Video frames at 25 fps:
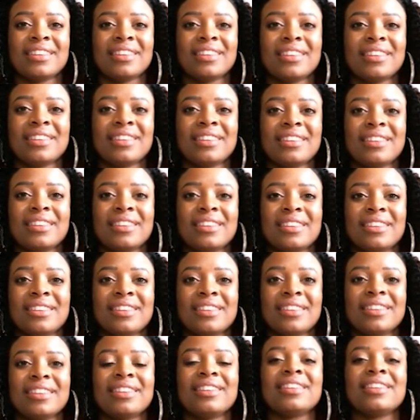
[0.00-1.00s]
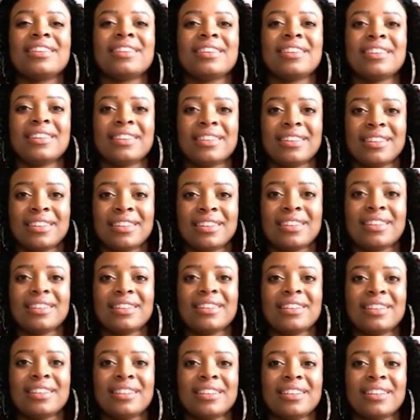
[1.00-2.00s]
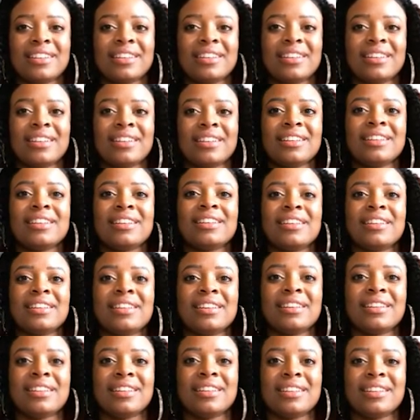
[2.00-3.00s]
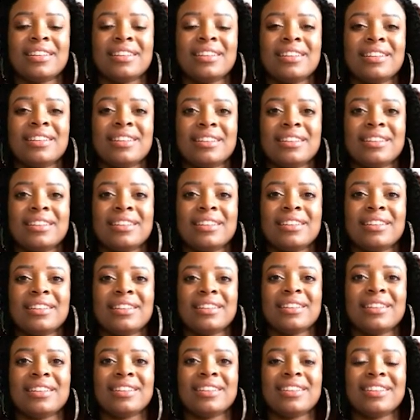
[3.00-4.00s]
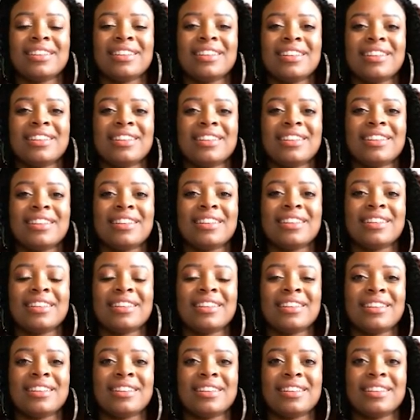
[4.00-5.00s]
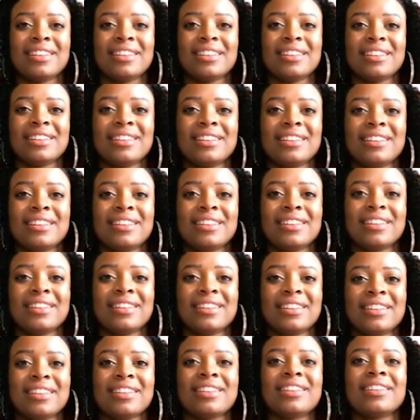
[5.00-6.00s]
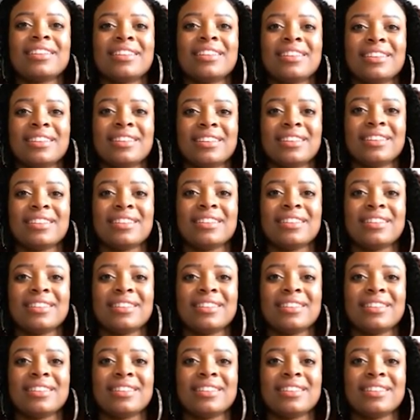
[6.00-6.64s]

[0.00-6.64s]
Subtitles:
The person shown says nothing.